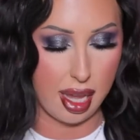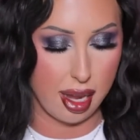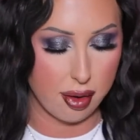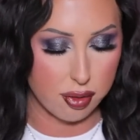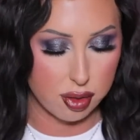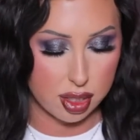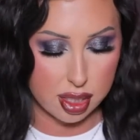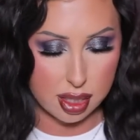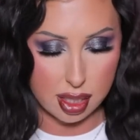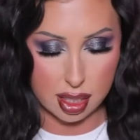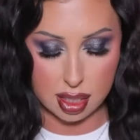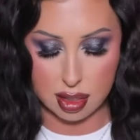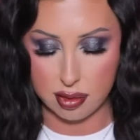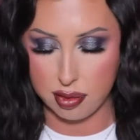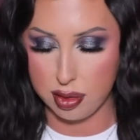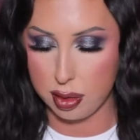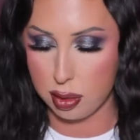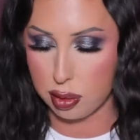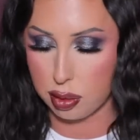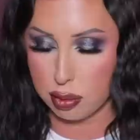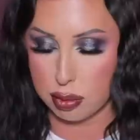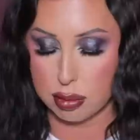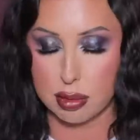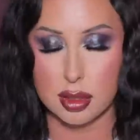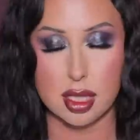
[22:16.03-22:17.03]
Everything
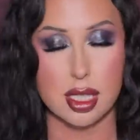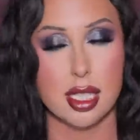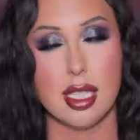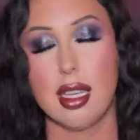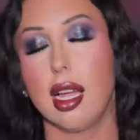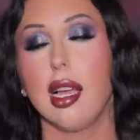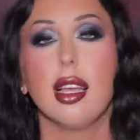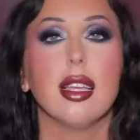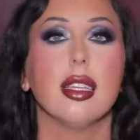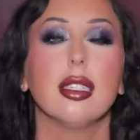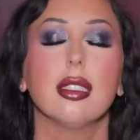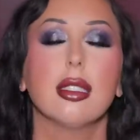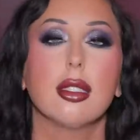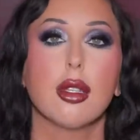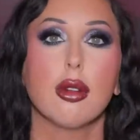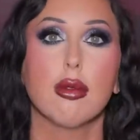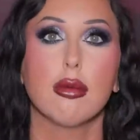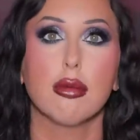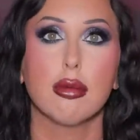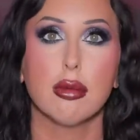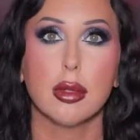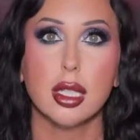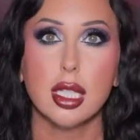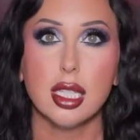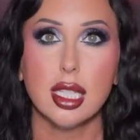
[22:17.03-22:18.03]
feels really nice,
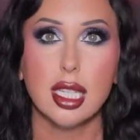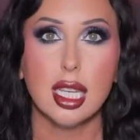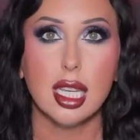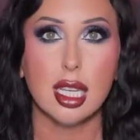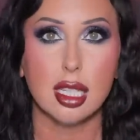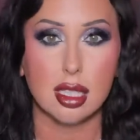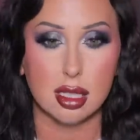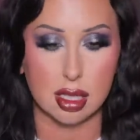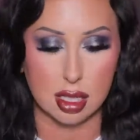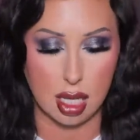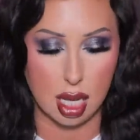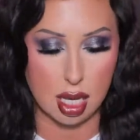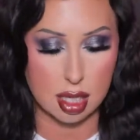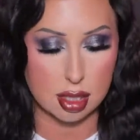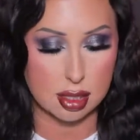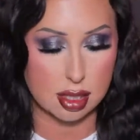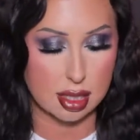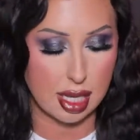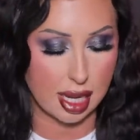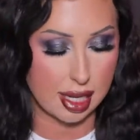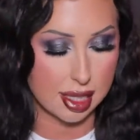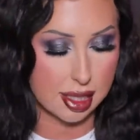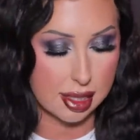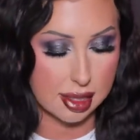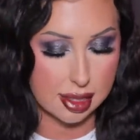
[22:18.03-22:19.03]
really luxe.
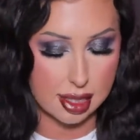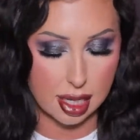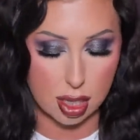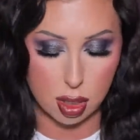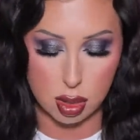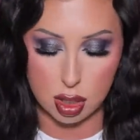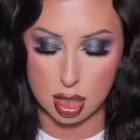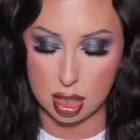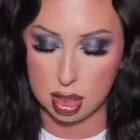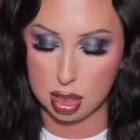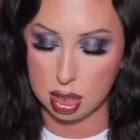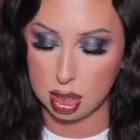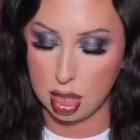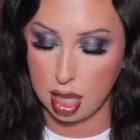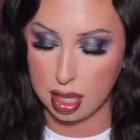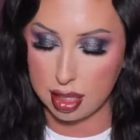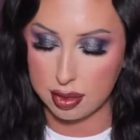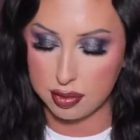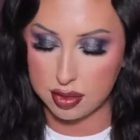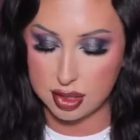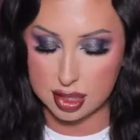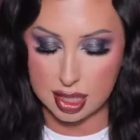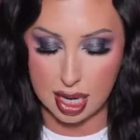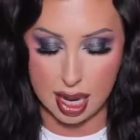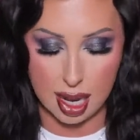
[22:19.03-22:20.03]
I can tell a lot
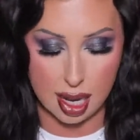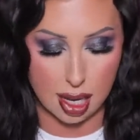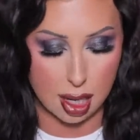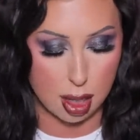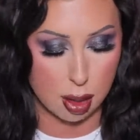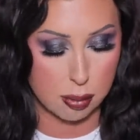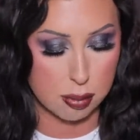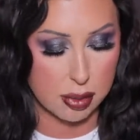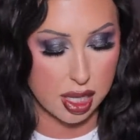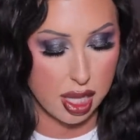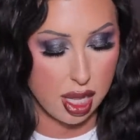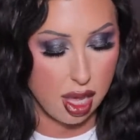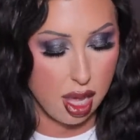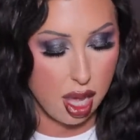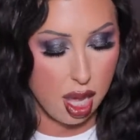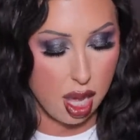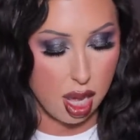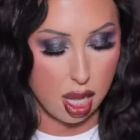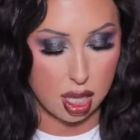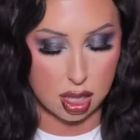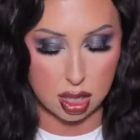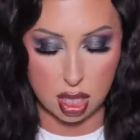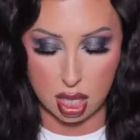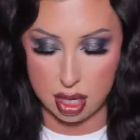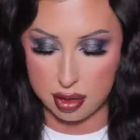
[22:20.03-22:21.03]
of time,
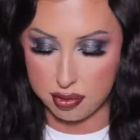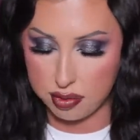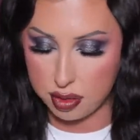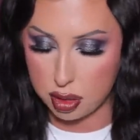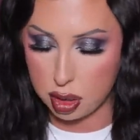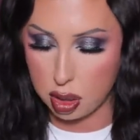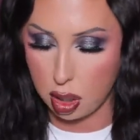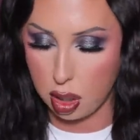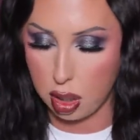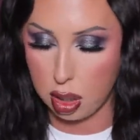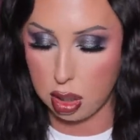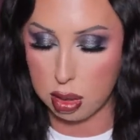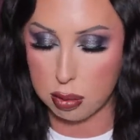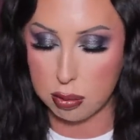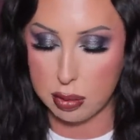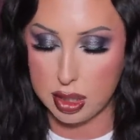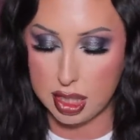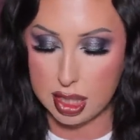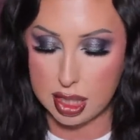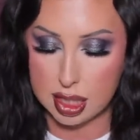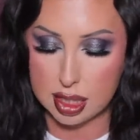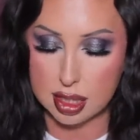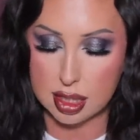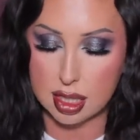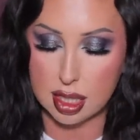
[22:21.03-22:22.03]
a lot of thought
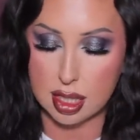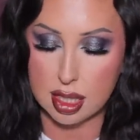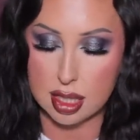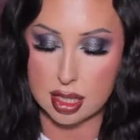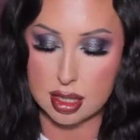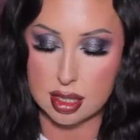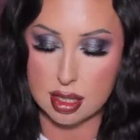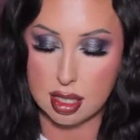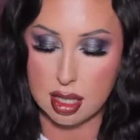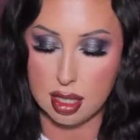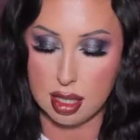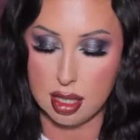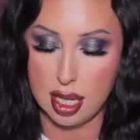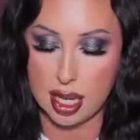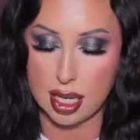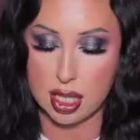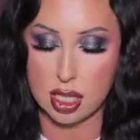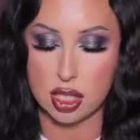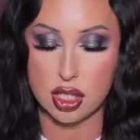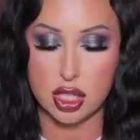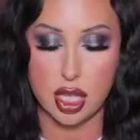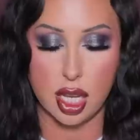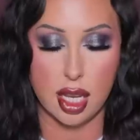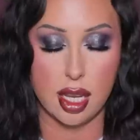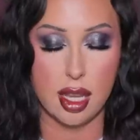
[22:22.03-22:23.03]
went into this
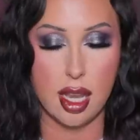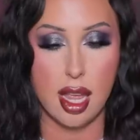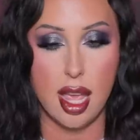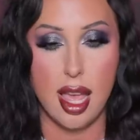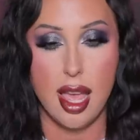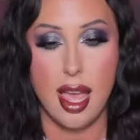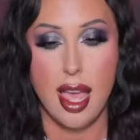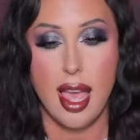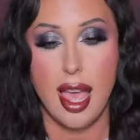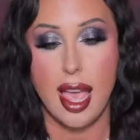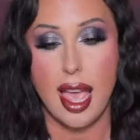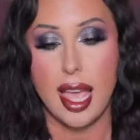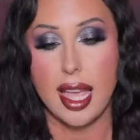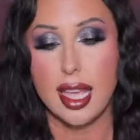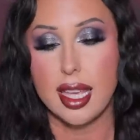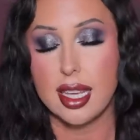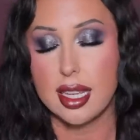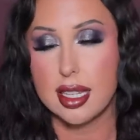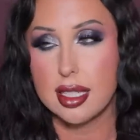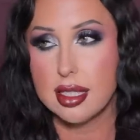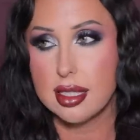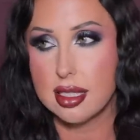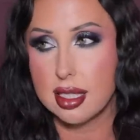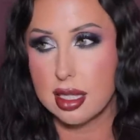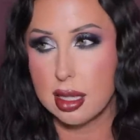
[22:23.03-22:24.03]
collection,
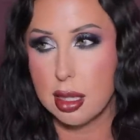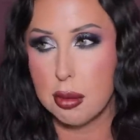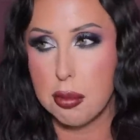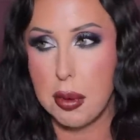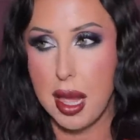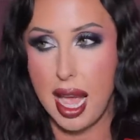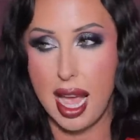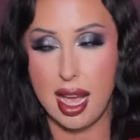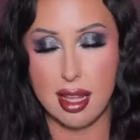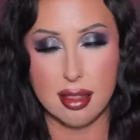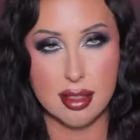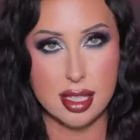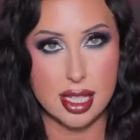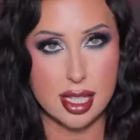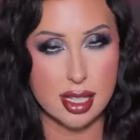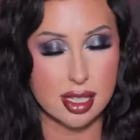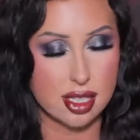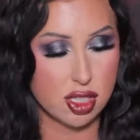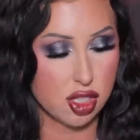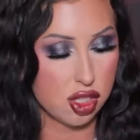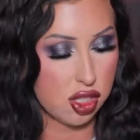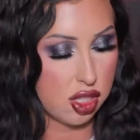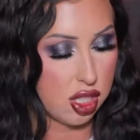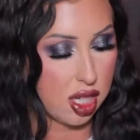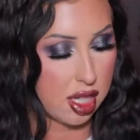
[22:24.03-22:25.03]
and the palette
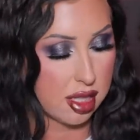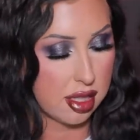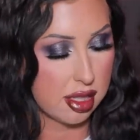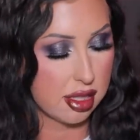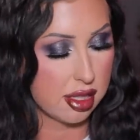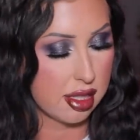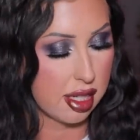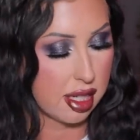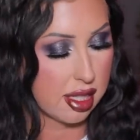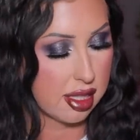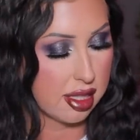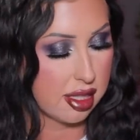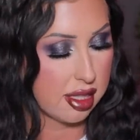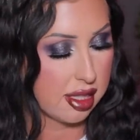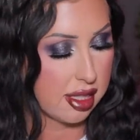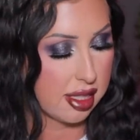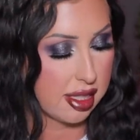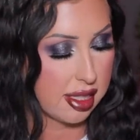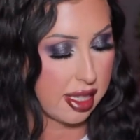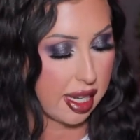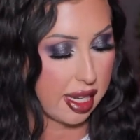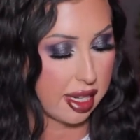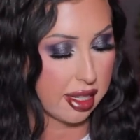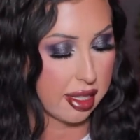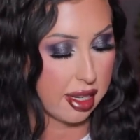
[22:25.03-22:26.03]
is just a
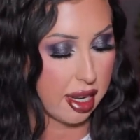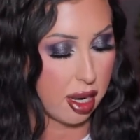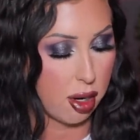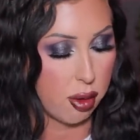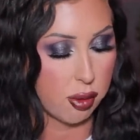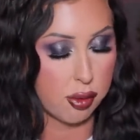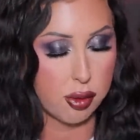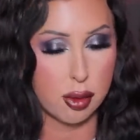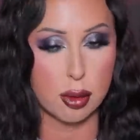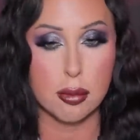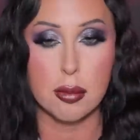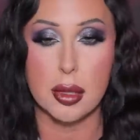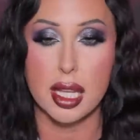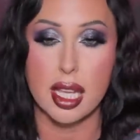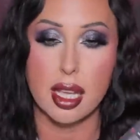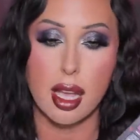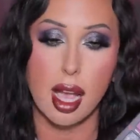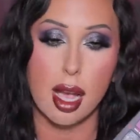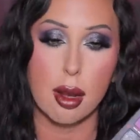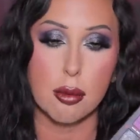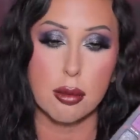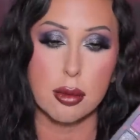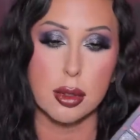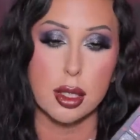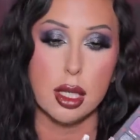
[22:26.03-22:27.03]
standout for me.
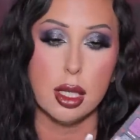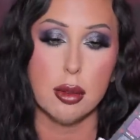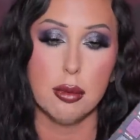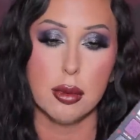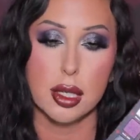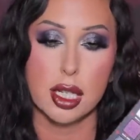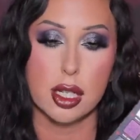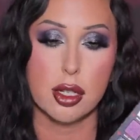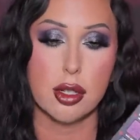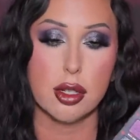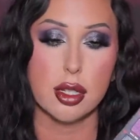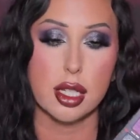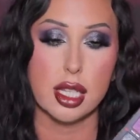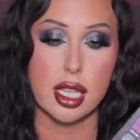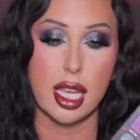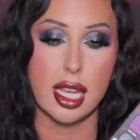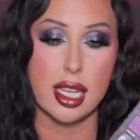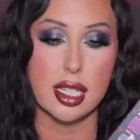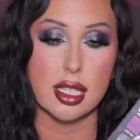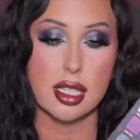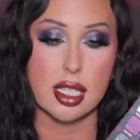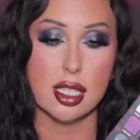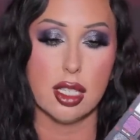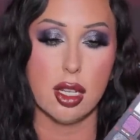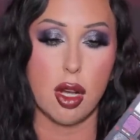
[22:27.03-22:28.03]
I really want to
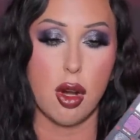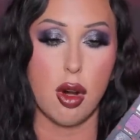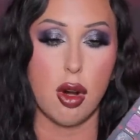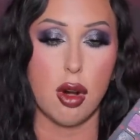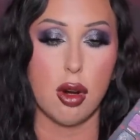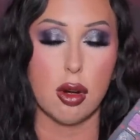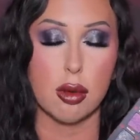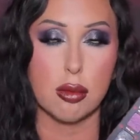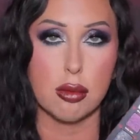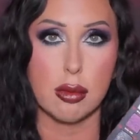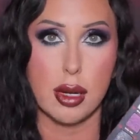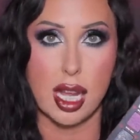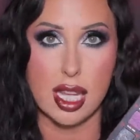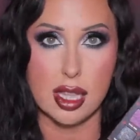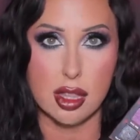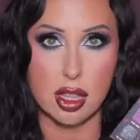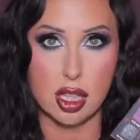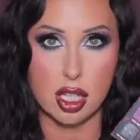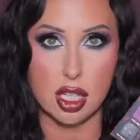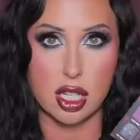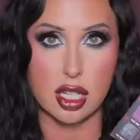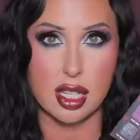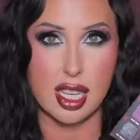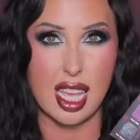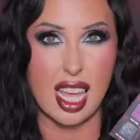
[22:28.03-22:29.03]
create an all red
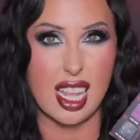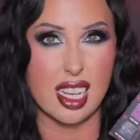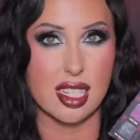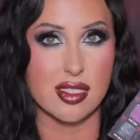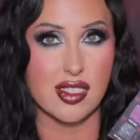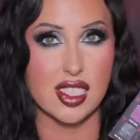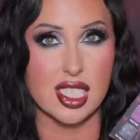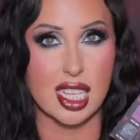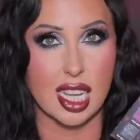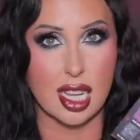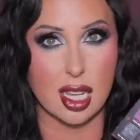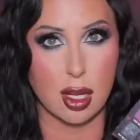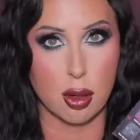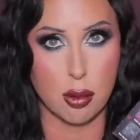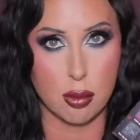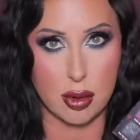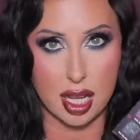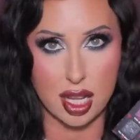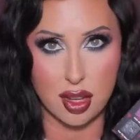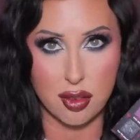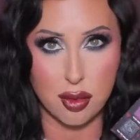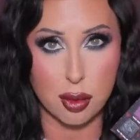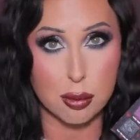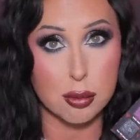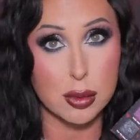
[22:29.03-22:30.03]
look, kind of staying
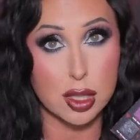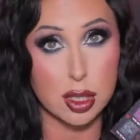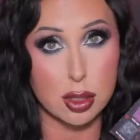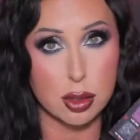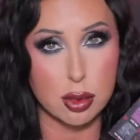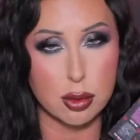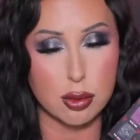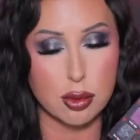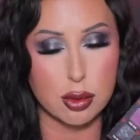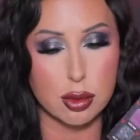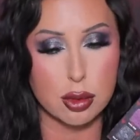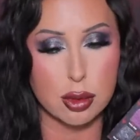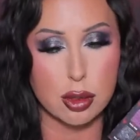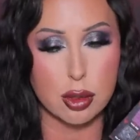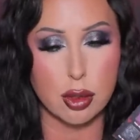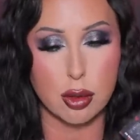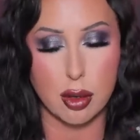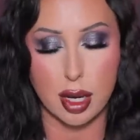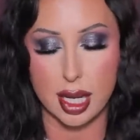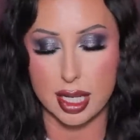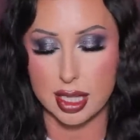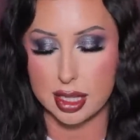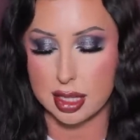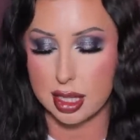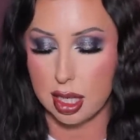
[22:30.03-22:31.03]
away from the neutral
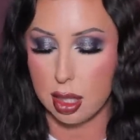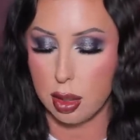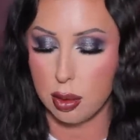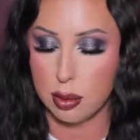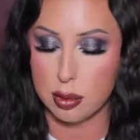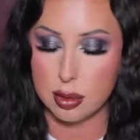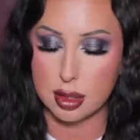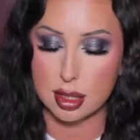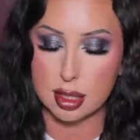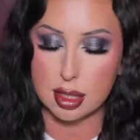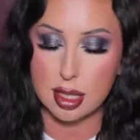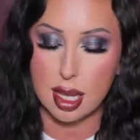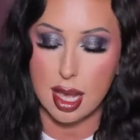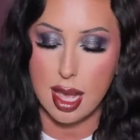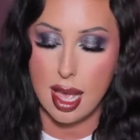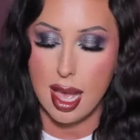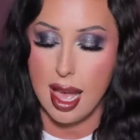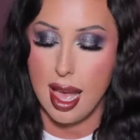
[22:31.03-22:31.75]
gray tones.